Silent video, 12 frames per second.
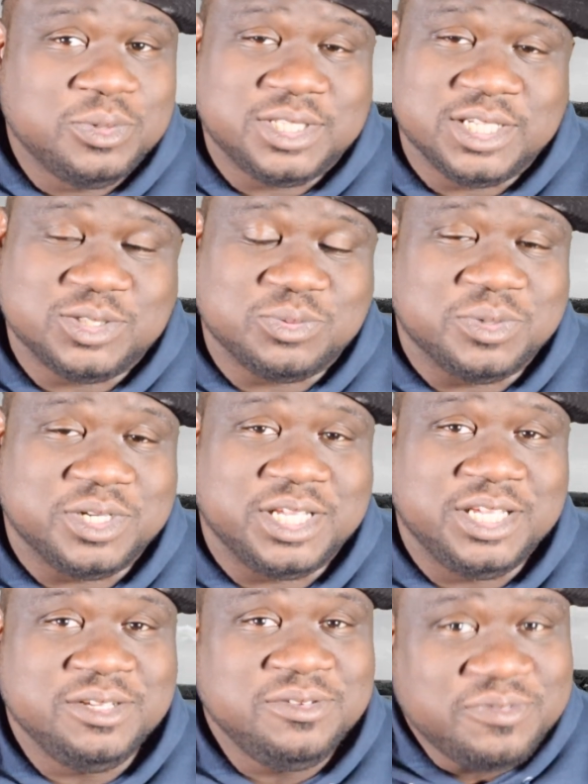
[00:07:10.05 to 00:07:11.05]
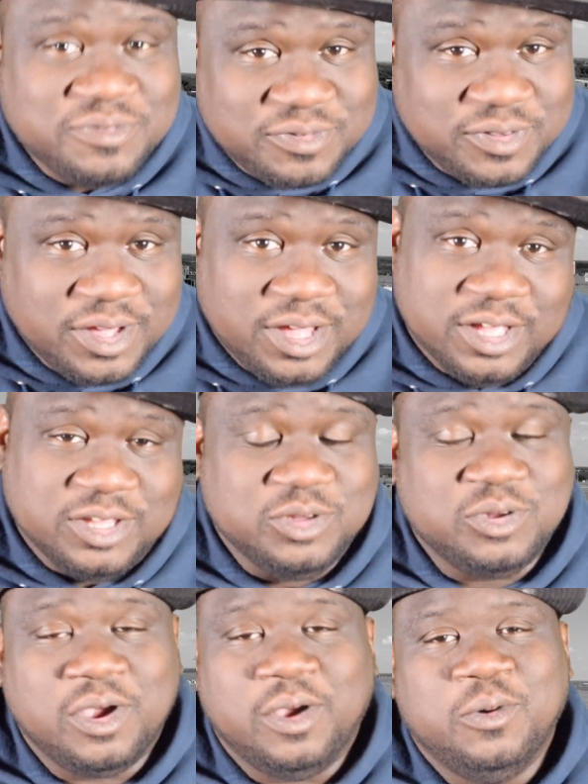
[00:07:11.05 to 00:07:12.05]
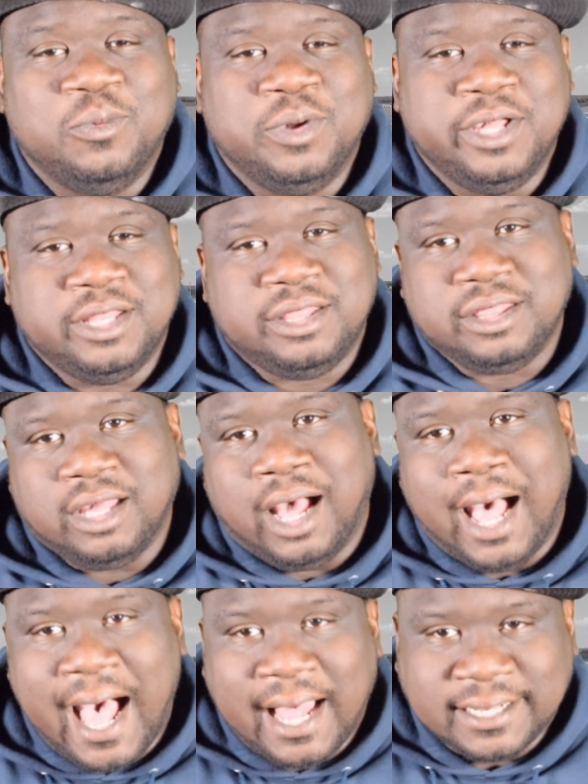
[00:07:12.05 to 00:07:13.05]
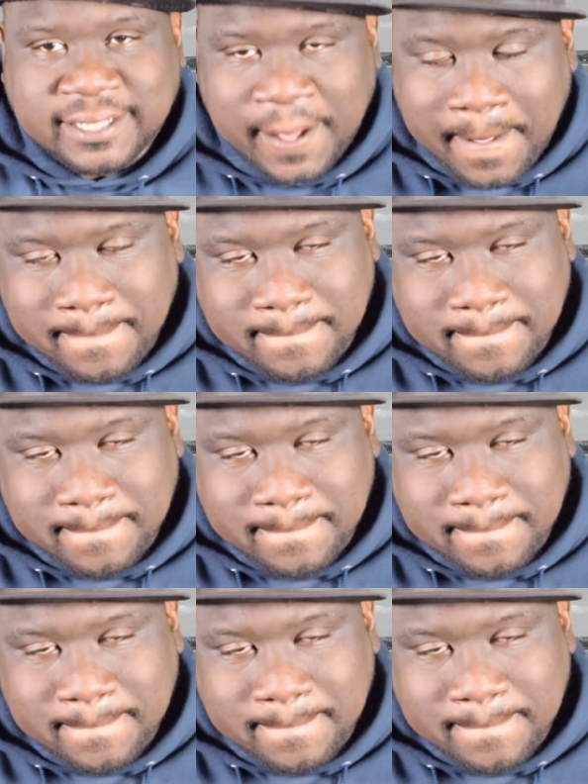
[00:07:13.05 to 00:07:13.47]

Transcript: with this one if you go with a Holly.